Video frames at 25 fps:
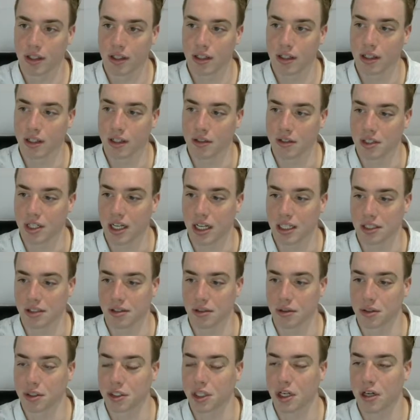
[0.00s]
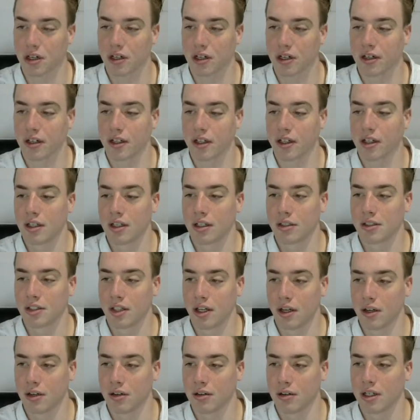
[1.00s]
here's a nice little chart.
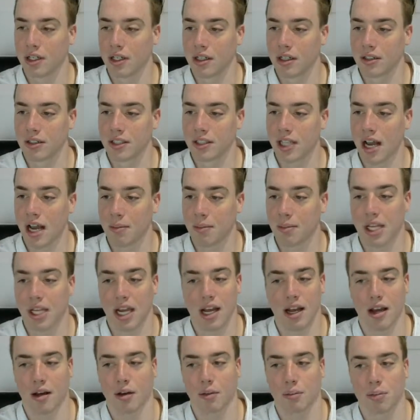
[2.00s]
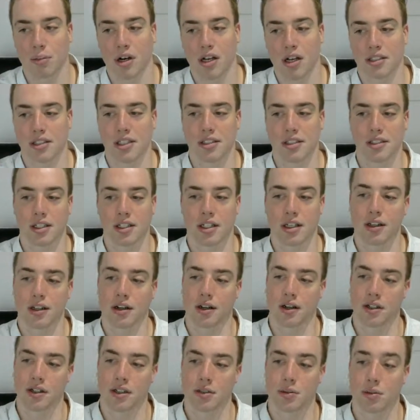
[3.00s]
So top-down processing
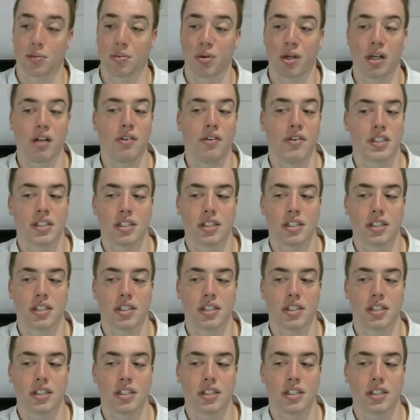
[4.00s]
occurs when previous